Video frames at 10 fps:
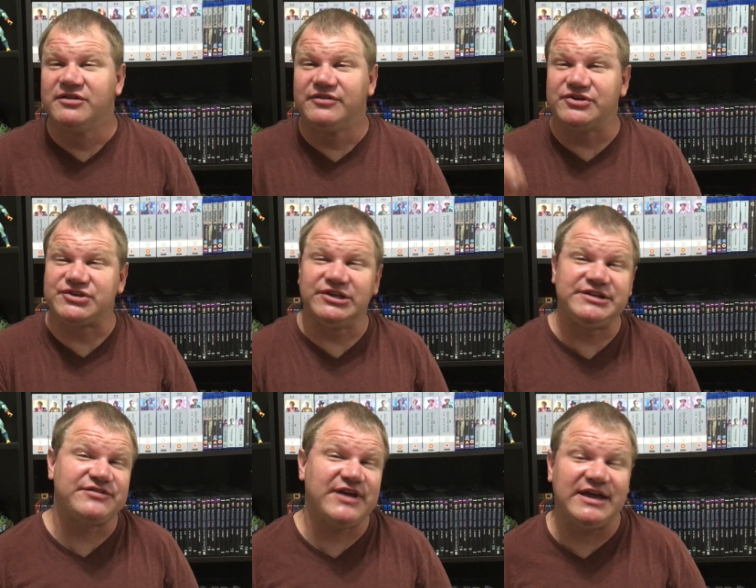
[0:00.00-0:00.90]
There's a
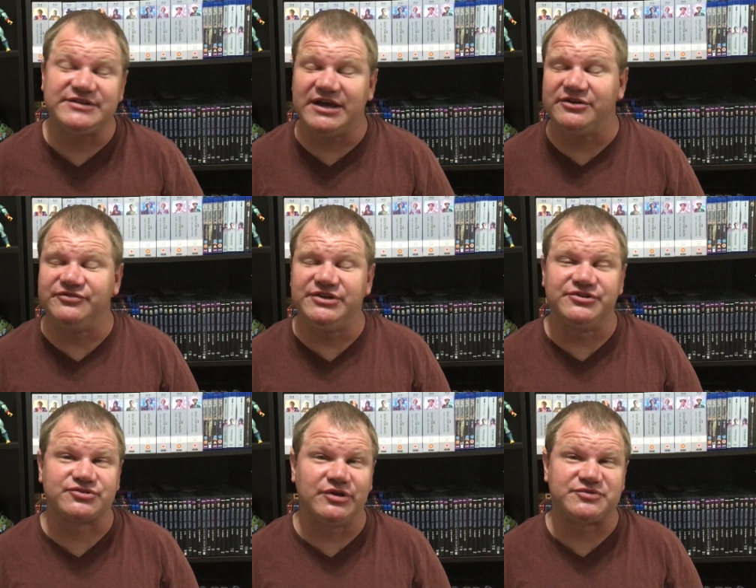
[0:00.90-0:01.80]
link to that down in the
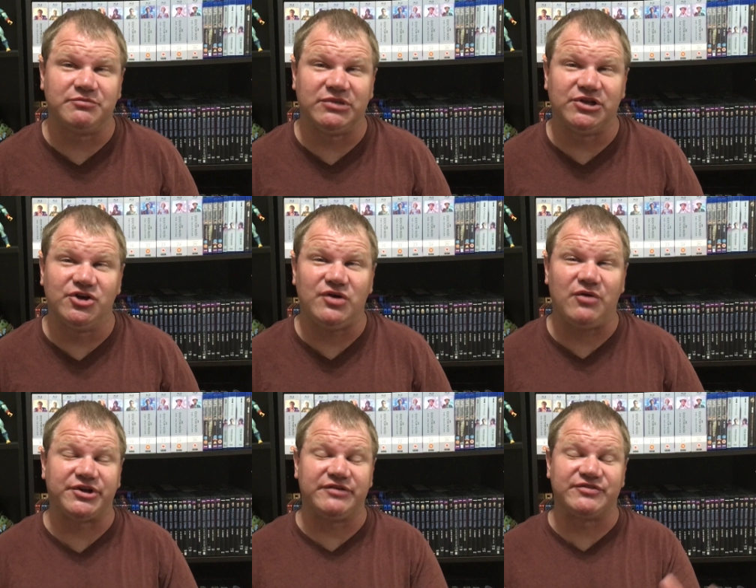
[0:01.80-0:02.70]
description below. I
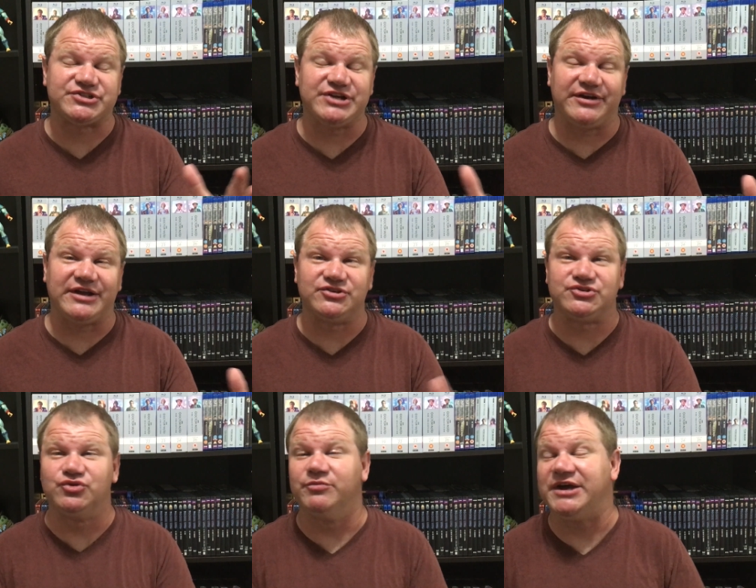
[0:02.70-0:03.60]
want to give a shout out to
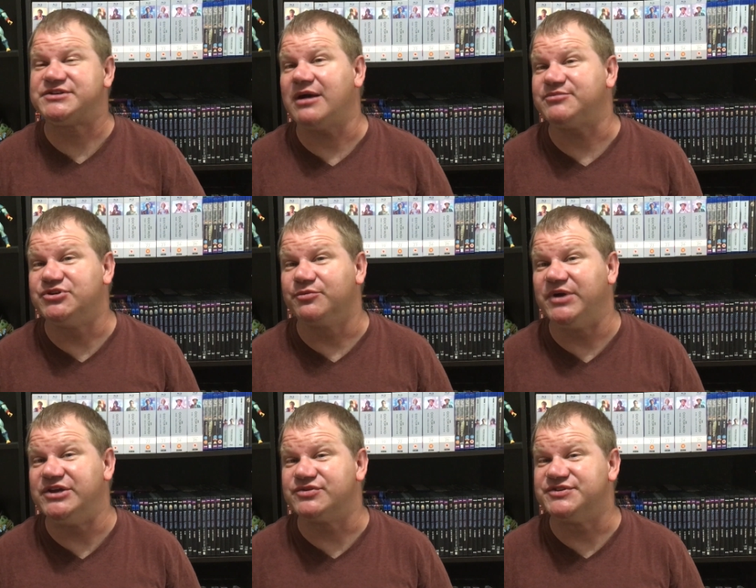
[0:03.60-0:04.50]
two of my top tier
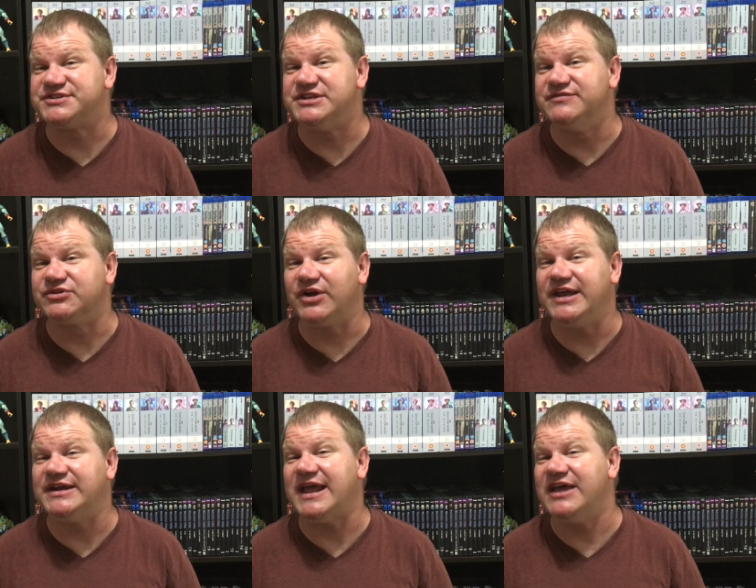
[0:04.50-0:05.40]
patrons, Stephen
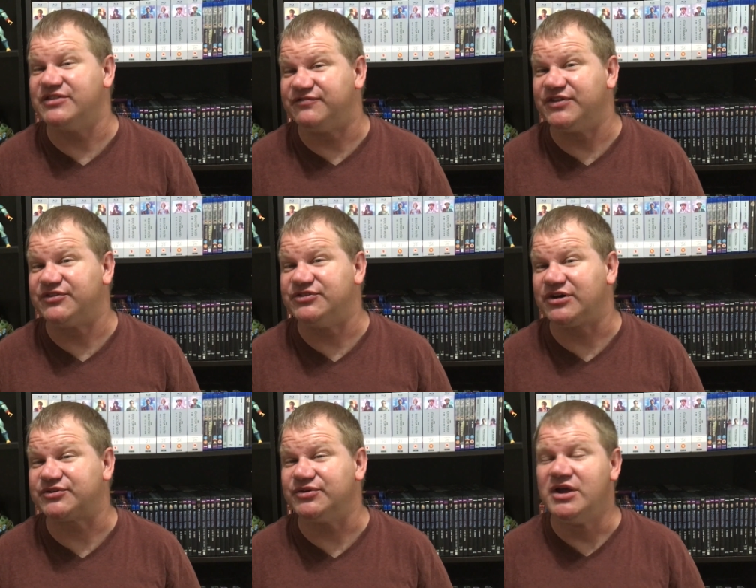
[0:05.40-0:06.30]
Crane and the Fifth
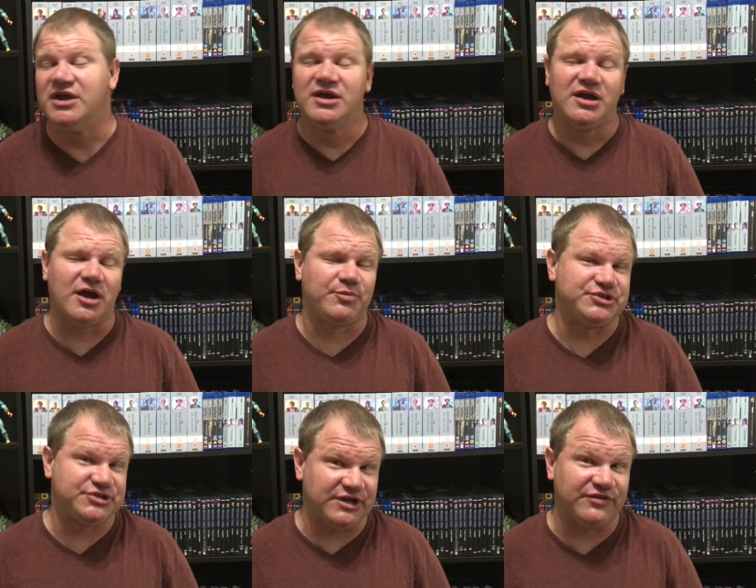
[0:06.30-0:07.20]
Doctor. I
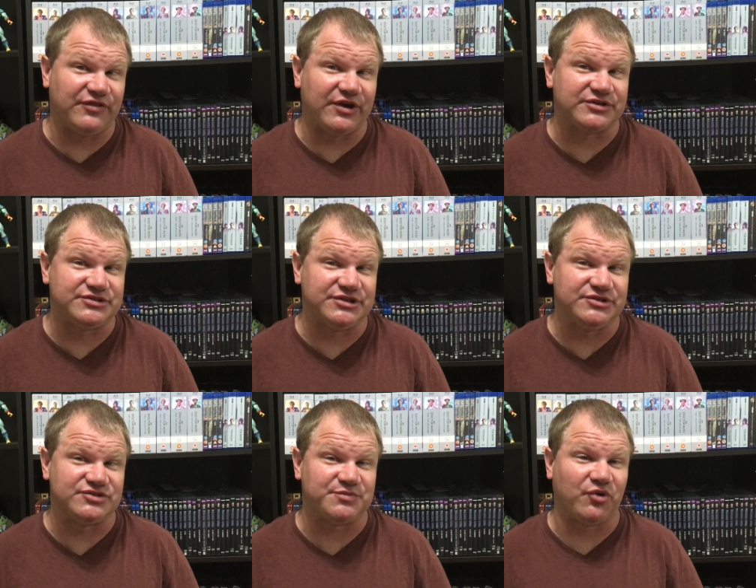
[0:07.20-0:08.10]
appreciate their
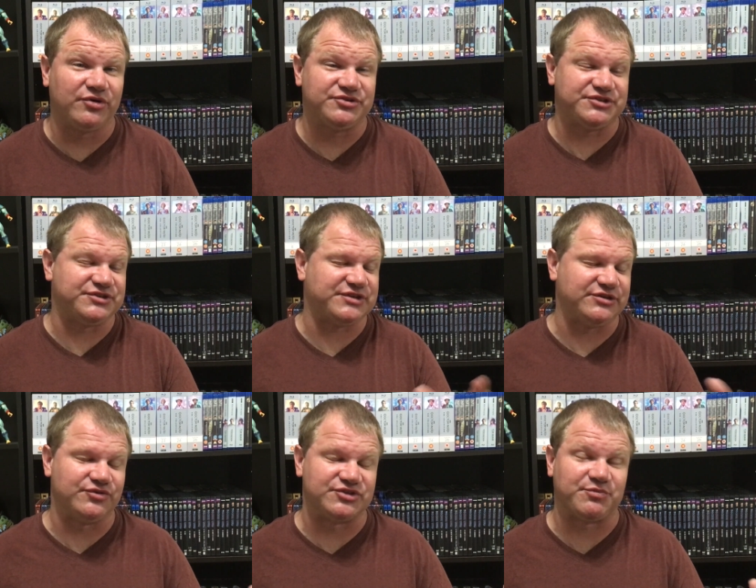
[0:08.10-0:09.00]
continued support, just as I
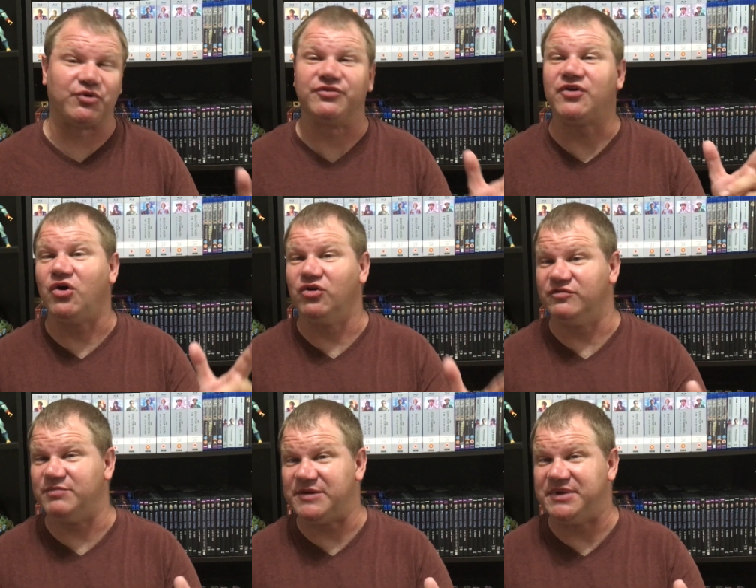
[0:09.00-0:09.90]
do the support of all
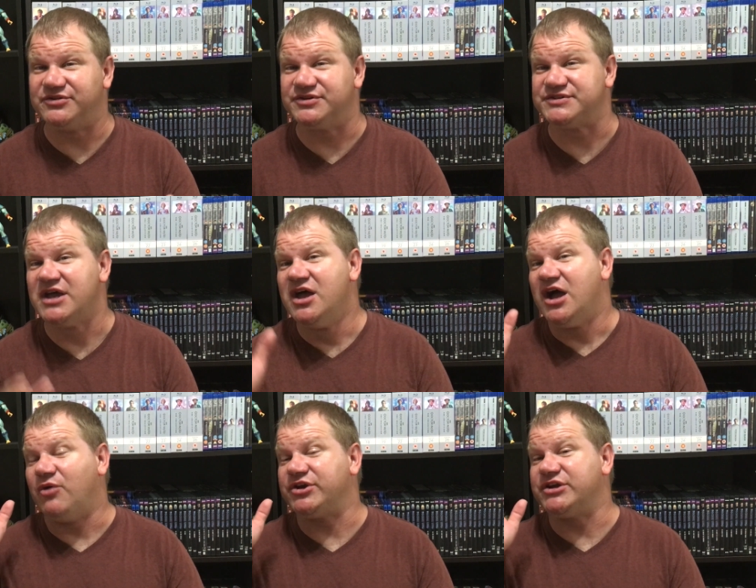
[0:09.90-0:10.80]
of my patrons.
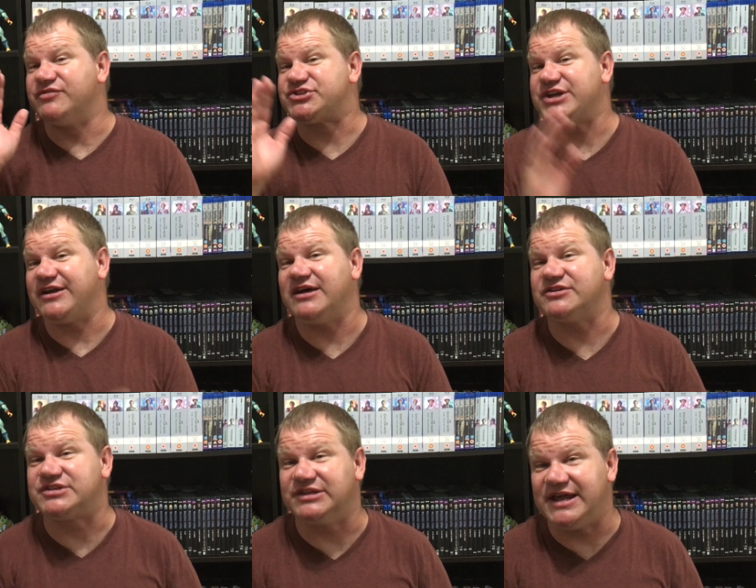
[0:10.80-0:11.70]
I want to give a shout
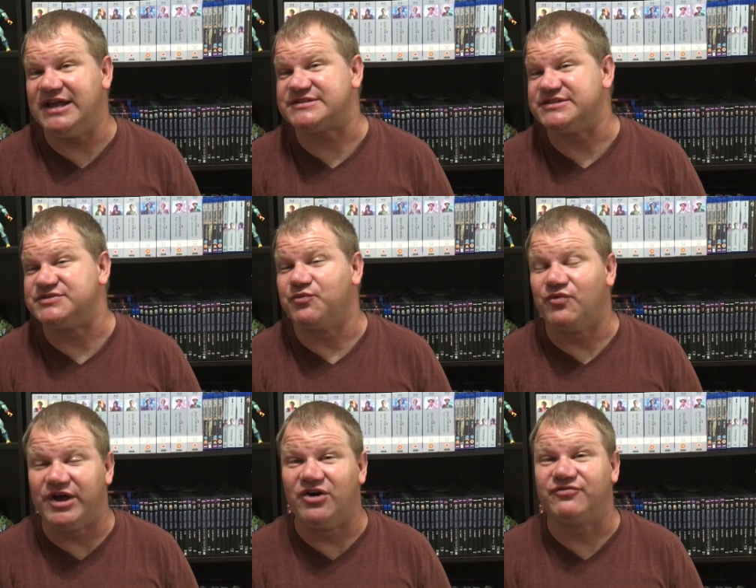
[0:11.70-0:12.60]
out to Lance as
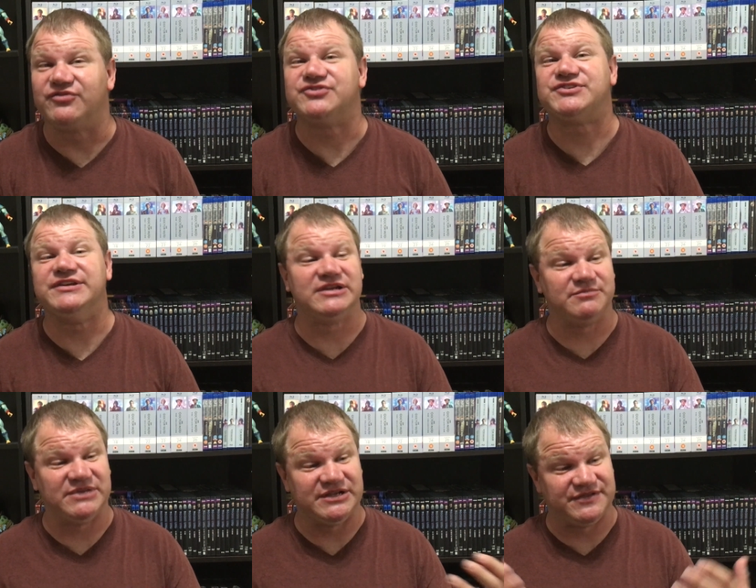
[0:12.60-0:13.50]
well for
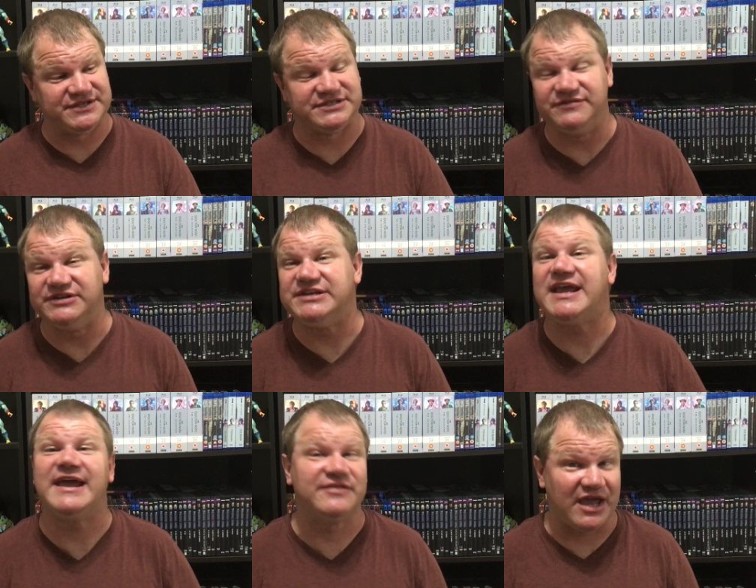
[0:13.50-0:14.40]
sending me this DVD
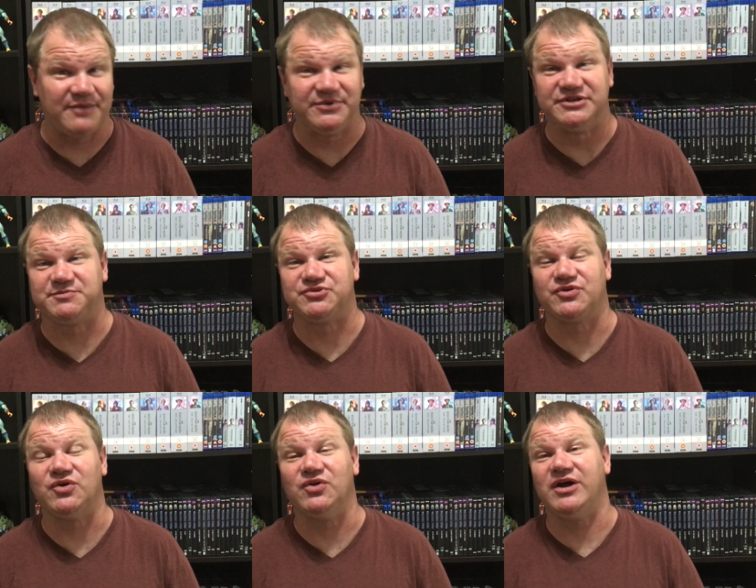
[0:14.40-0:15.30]
and the Happiness Patrol.